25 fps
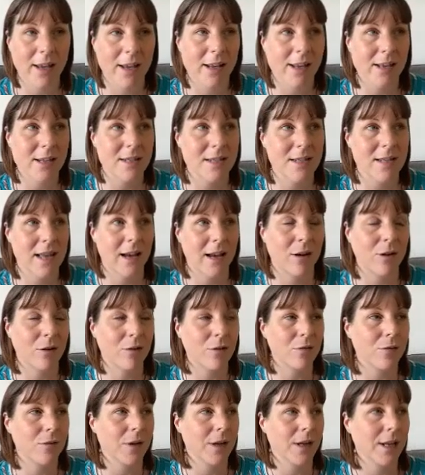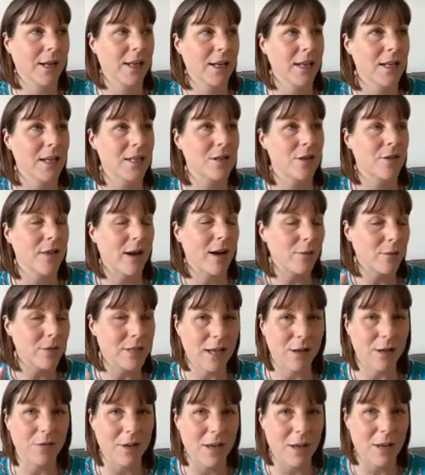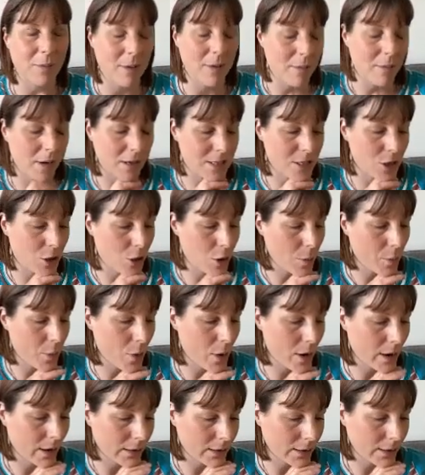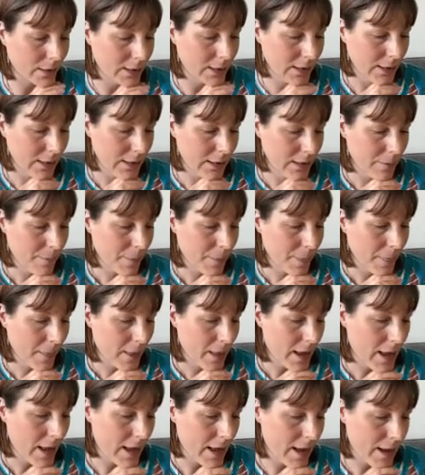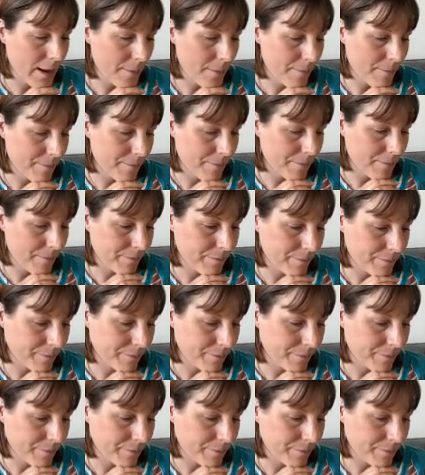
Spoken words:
in itself. So that would definitely be my top one. I